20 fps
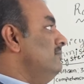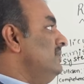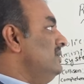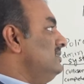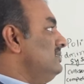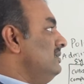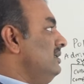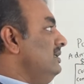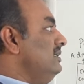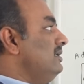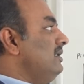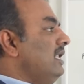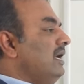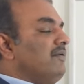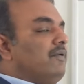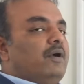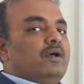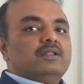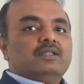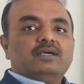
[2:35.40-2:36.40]
basically it will
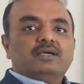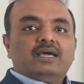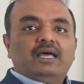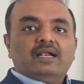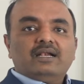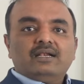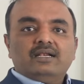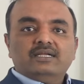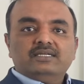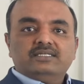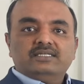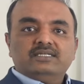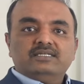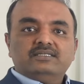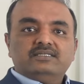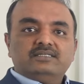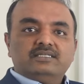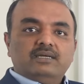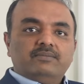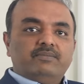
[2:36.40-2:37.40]
have all the
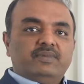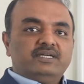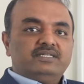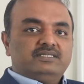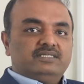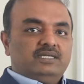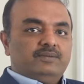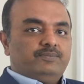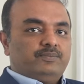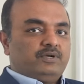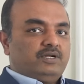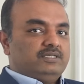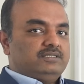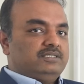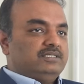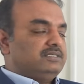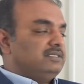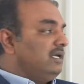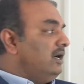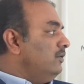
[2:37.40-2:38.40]
calculations, step-by-step
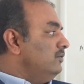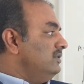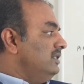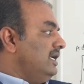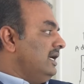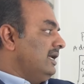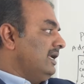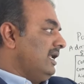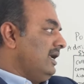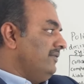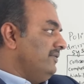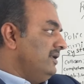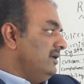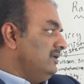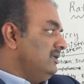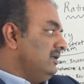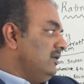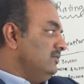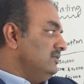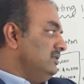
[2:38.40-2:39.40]
process, how they arrived
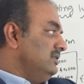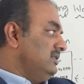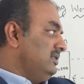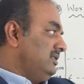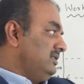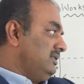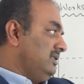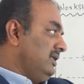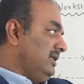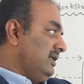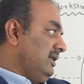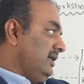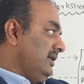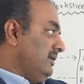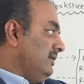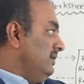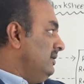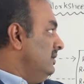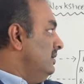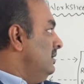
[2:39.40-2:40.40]
at
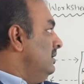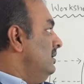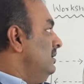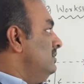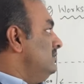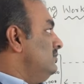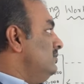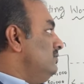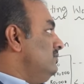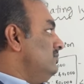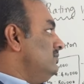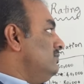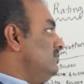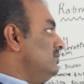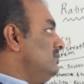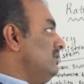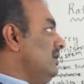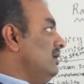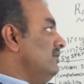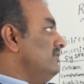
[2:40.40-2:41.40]
1,600. So to
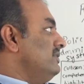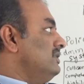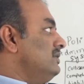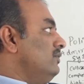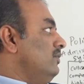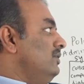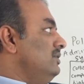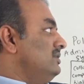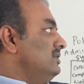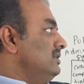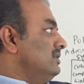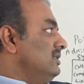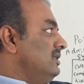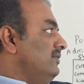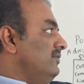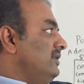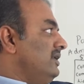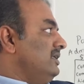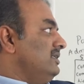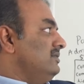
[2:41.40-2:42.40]
start with collision
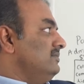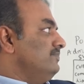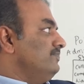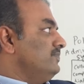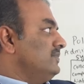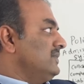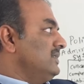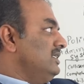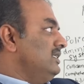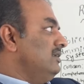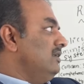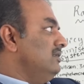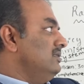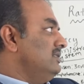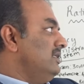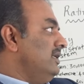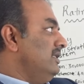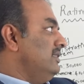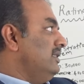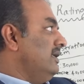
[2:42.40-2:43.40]
coverage, it will
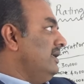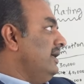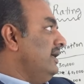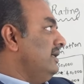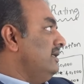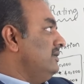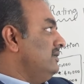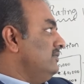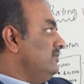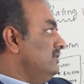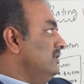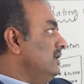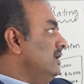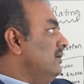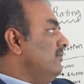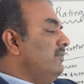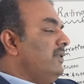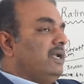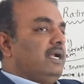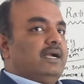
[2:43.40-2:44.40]
say the rate
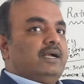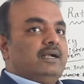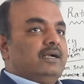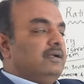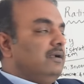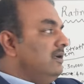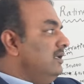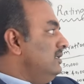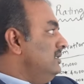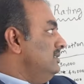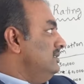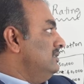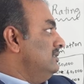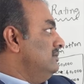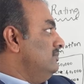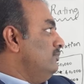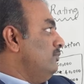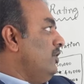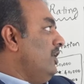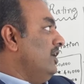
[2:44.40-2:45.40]
per $100
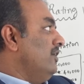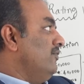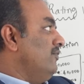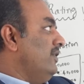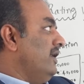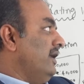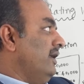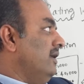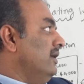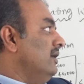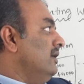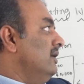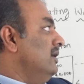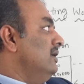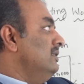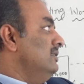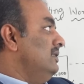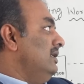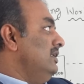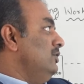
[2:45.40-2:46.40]
is 0.5.
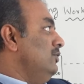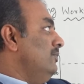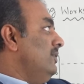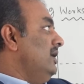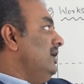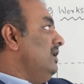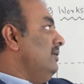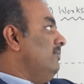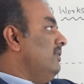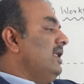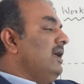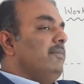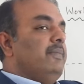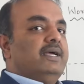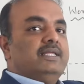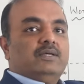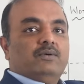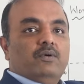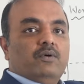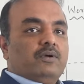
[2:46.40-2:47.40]
Then you multiply
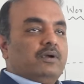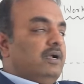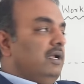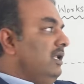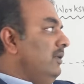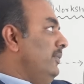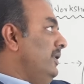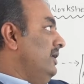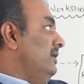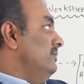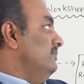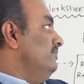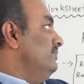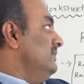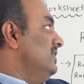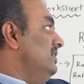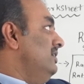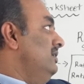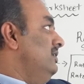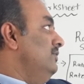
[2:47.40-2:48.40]
by the overall limit.
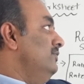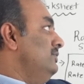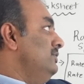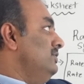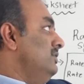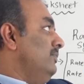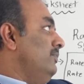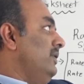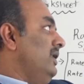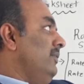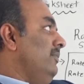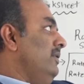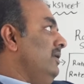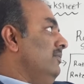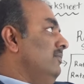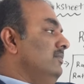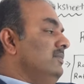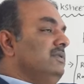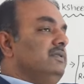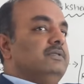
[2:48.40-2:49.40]
It gives you the
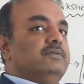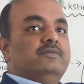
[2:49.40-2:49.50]
premium.